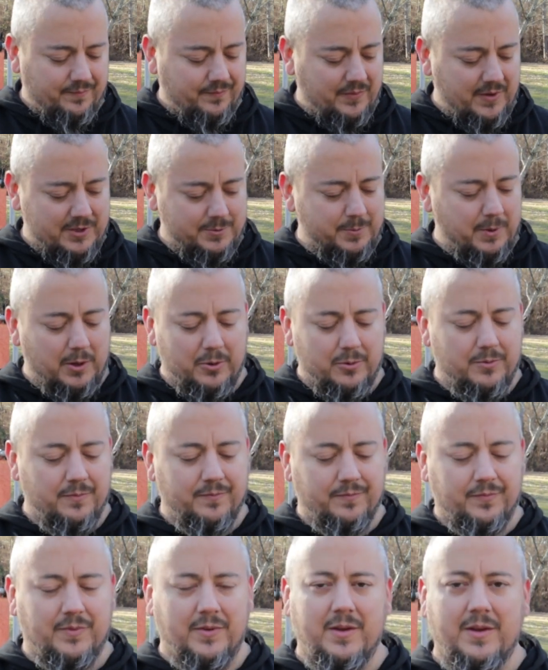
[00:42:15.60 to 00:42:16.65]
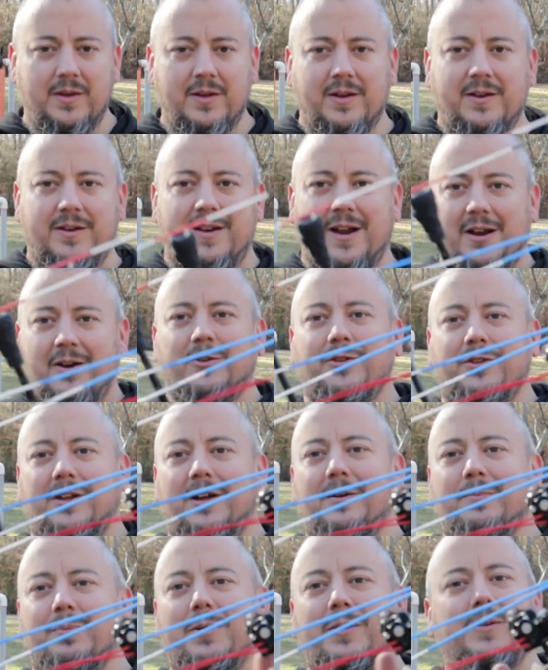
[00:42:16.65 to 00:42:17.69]
this bow, Donald
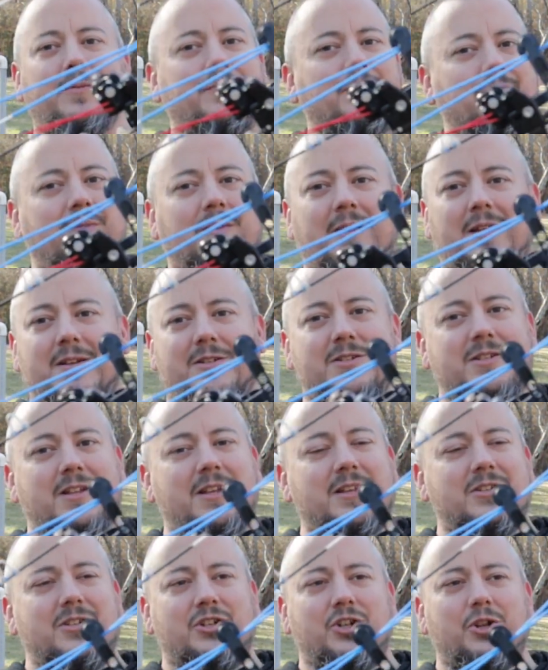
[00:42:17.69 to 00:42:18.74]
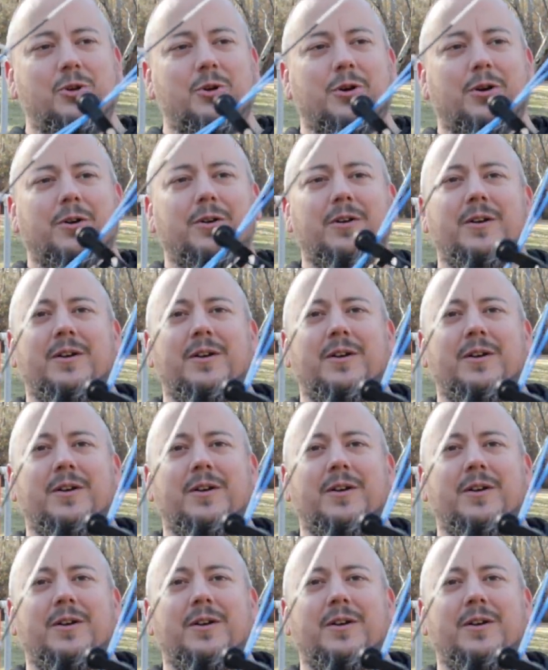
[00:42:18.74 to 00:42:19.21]
Thump, this thing is a shooter.